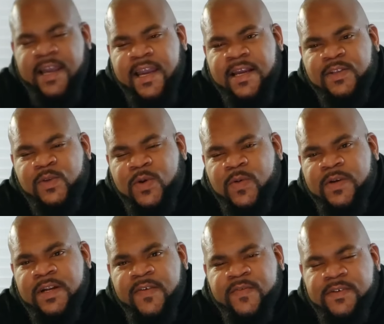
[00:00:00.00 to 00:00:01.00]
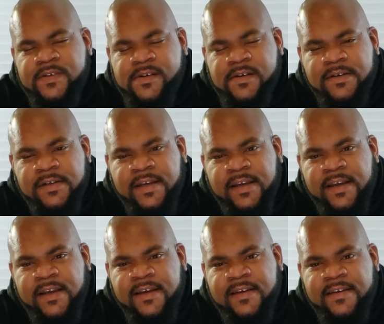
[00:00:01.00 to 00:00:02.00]
came through or whatever,
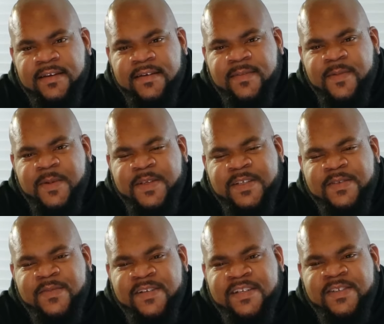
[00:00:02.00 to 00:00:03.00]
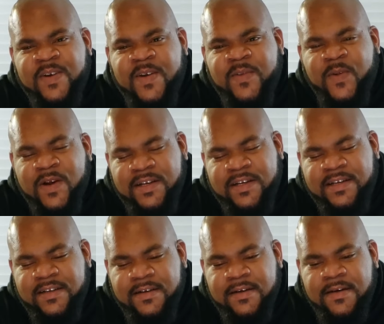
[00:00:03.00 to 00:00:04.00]
and we just started running it.
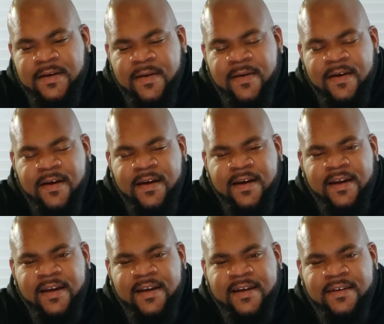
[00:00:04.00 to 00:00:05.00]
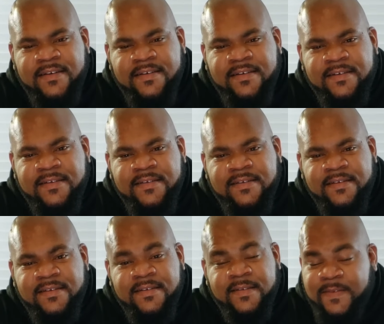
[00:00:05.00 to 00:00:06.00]
And
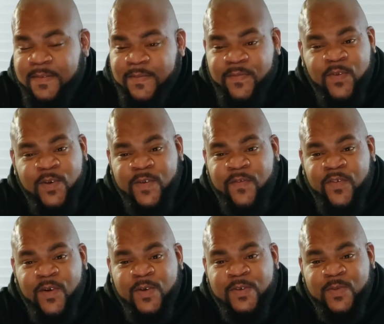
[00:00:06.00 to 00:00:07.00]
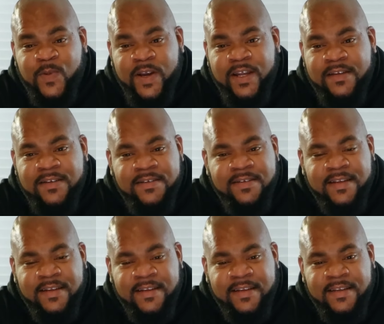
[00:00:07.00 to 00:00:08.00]
for the first,
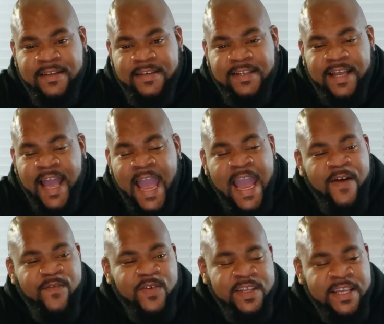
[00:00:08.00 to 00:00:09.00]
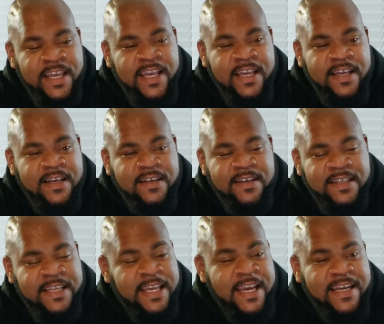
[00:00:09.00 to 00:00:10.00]
half a year
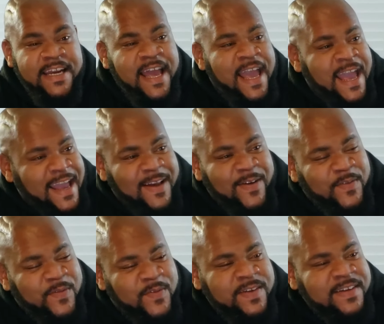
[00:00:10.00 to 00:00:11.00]
and a half,